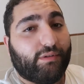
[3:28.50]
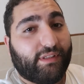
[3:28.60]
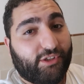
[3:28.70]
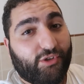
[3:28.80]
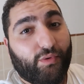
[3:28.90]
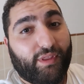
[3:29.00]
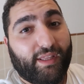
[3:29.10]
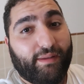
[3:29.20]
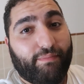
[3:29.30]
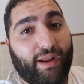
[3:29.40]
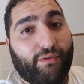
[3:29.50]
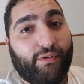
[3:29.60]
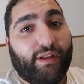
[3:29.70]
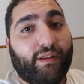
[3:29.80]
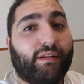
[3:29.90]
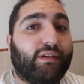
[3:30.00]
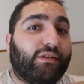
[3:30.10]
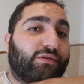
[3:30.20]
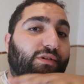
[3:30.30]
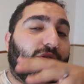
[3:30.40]
was an issue with the battery
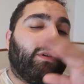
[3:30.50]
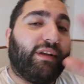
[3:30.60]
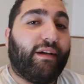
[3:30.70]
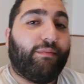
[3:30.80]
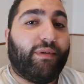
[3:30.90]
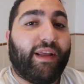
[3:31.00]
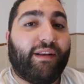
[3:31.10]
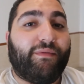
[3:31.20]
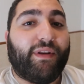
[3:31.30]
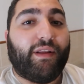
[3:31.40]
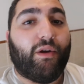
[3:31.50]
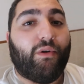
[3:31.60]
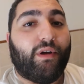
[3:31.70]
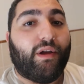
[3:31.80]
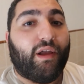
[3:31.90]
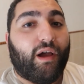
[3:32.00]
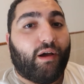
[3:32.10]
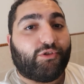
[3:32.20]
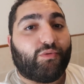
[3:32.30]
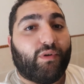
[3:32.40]
so yeah, I'm gonna end the video.
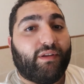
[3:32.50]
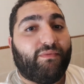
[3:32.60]
I just wanna